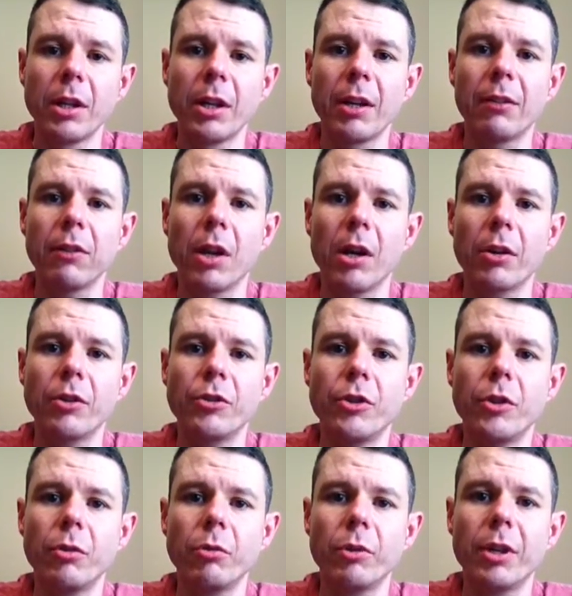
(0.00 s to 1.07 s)
as long as
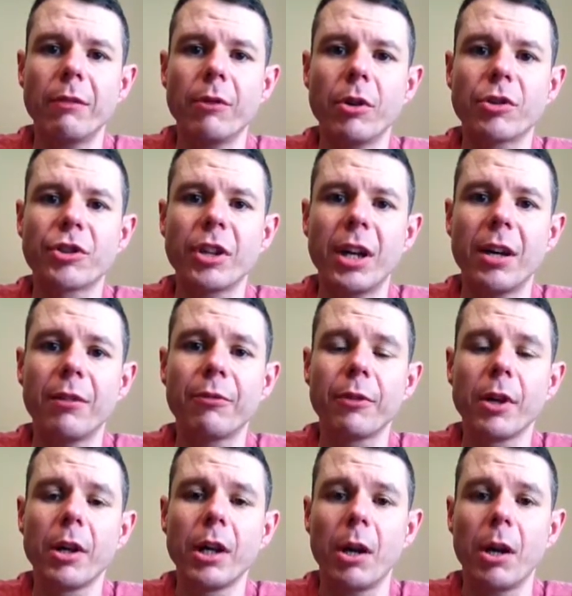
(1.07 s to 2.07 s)
you give yourself